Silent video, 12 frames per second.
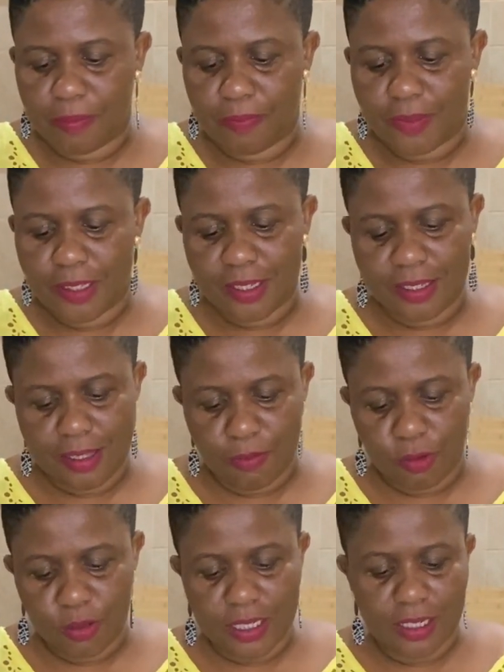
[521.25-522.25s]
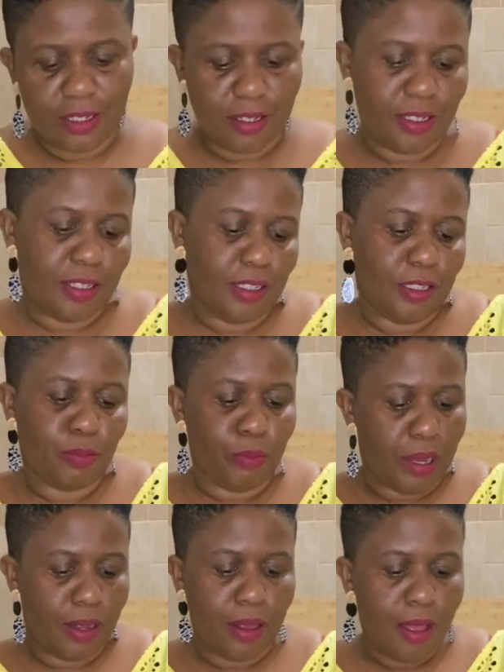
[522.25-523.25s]
This is the most interesting
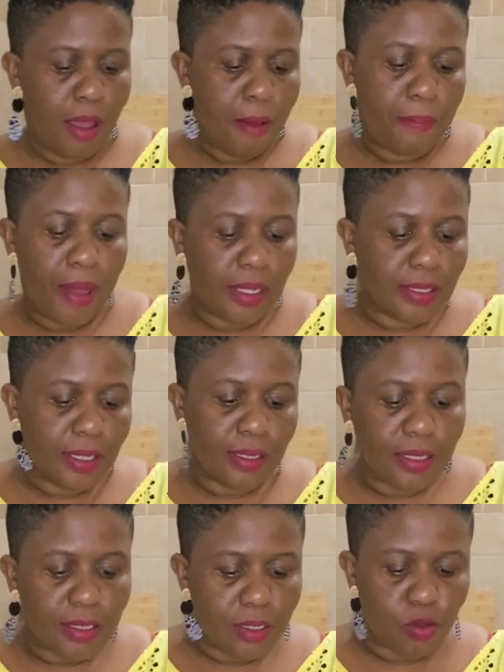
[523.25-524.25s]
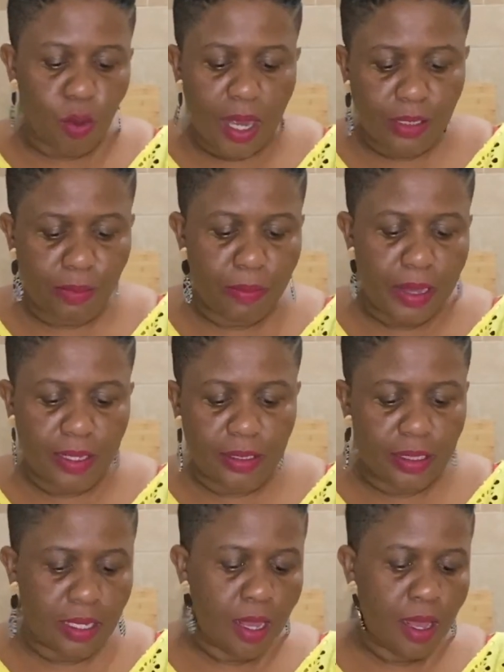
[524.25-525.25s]
part, and this is what makes